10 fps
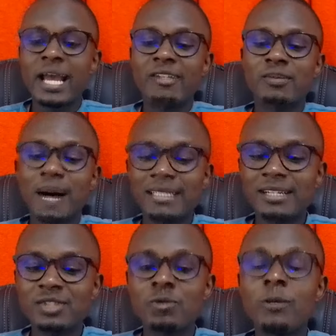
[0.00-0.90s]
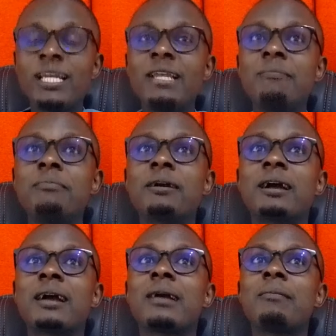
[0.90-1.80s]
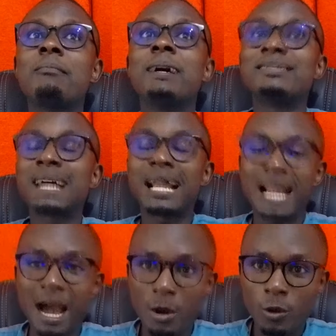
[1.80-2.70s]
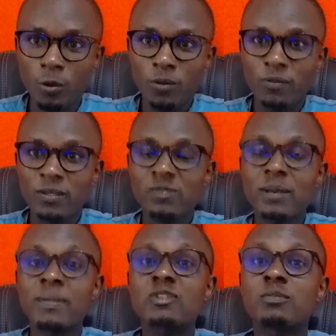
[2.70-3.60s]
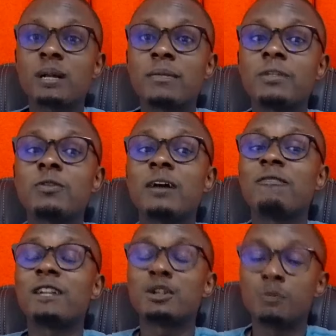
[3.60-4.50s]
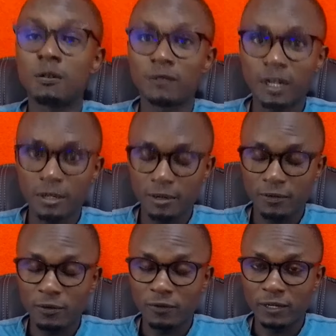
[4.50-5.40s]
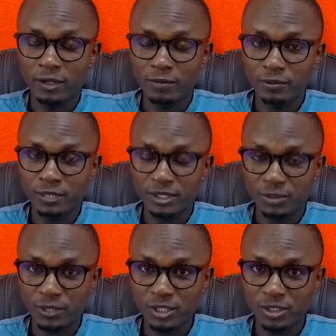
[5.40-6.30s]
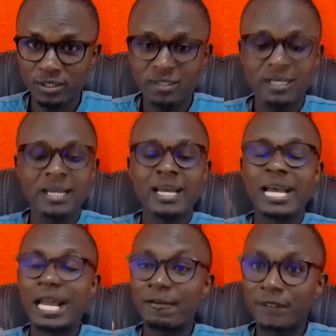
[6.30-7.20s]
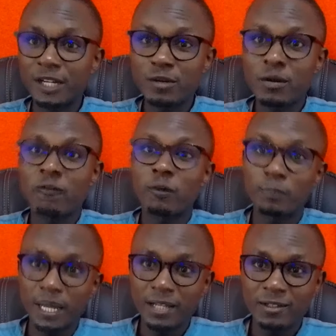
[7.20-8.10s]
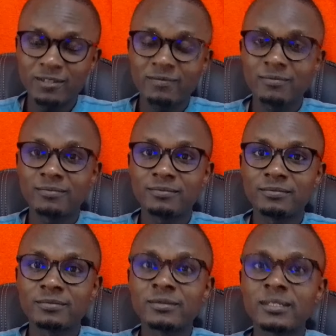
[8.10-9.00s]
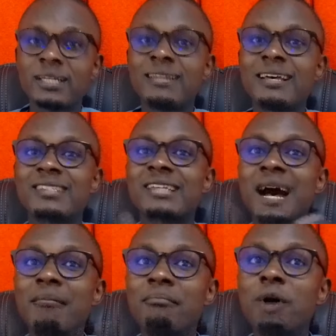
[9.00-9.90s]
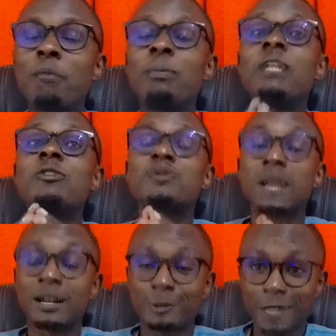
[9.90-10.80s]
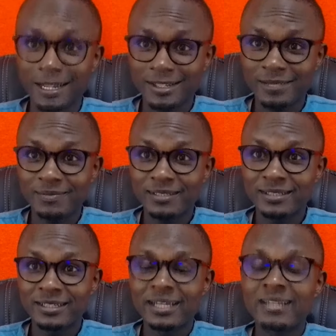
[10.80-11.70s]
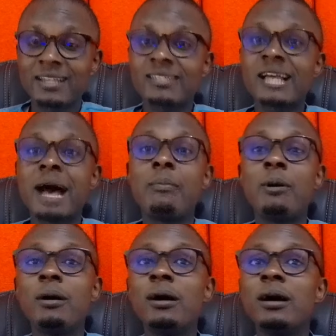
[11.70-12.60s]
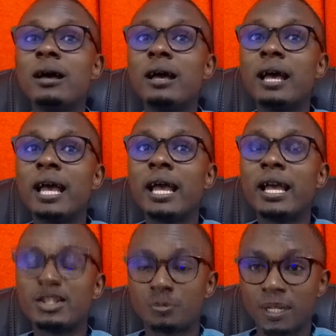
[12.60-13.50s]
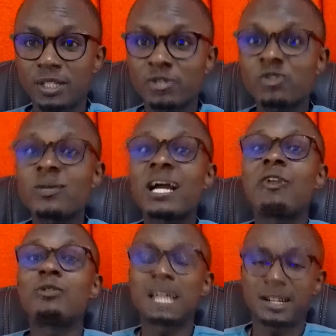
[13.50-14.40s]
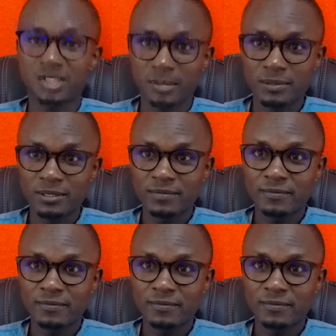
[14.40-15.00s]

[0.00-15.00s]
As much as we must allow these members of parliament to have freedom of expression and freedom of opinion, there are some opinions we cannot accept. There are some expressions we cannot accept.